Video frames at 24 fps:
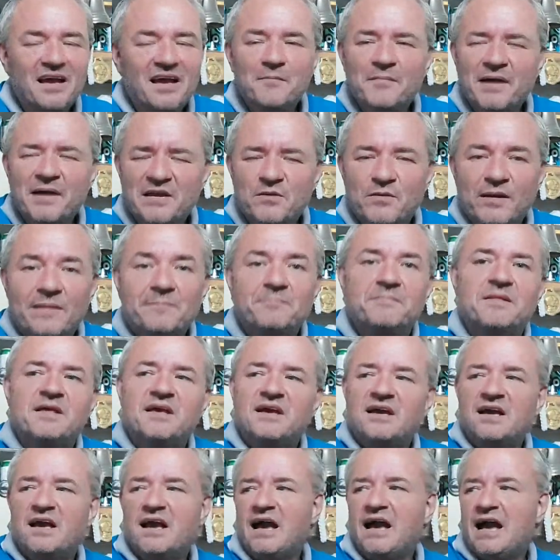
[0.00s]
But anyway,
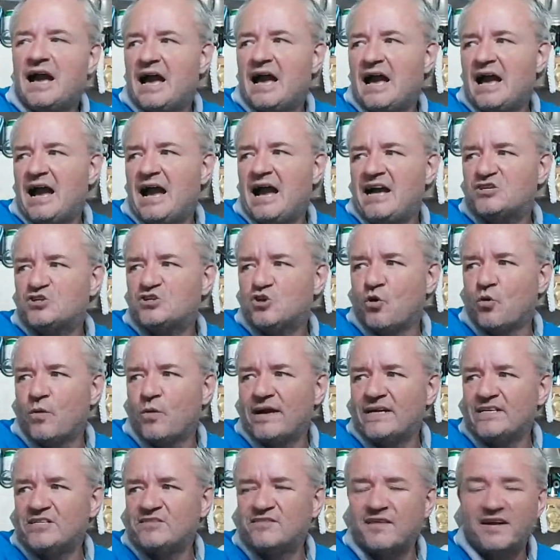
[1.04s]
as
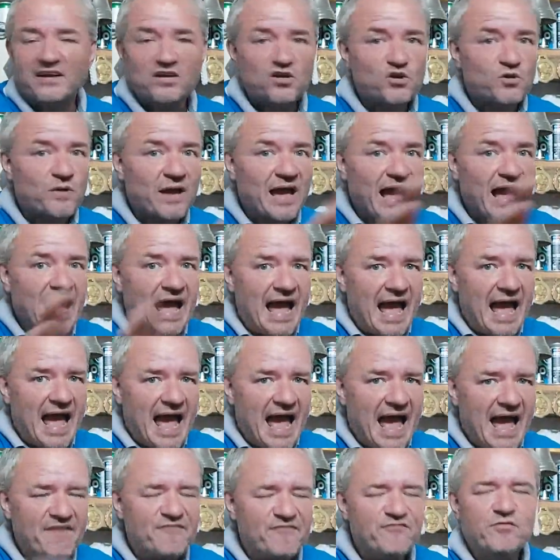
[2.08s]
always, thank you
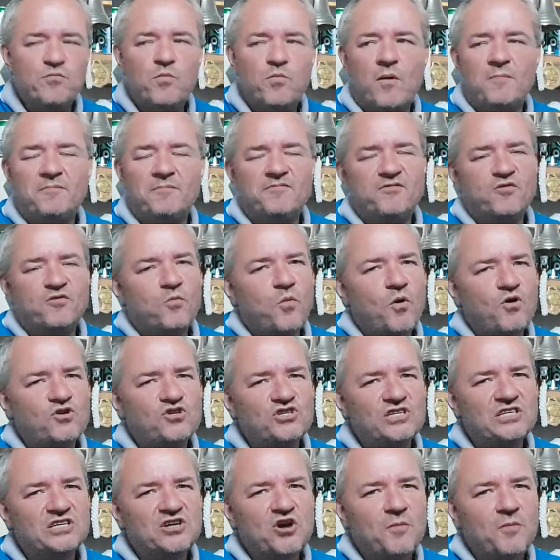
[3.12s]
everyone for
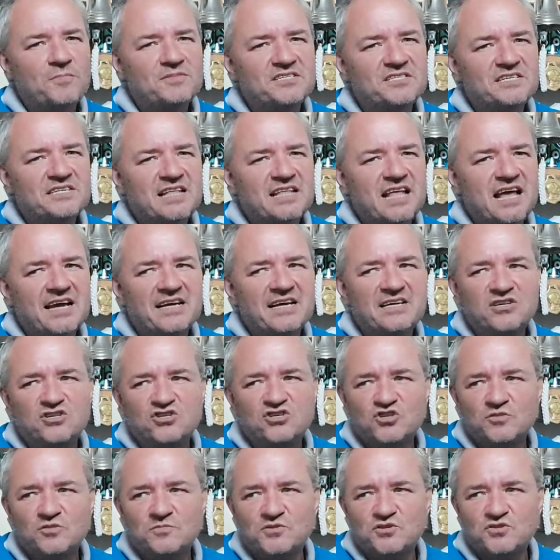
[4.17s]
watching, commenting, liking
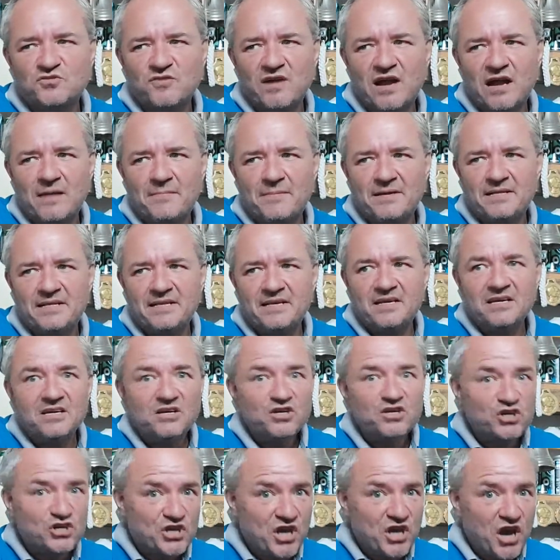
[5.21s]
and subscribing.
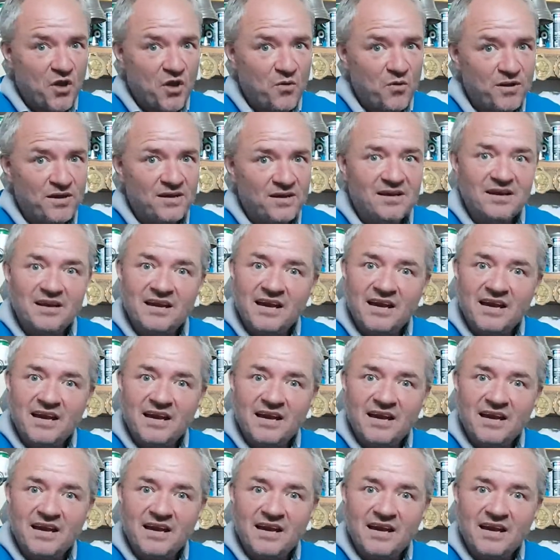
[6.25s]
You know,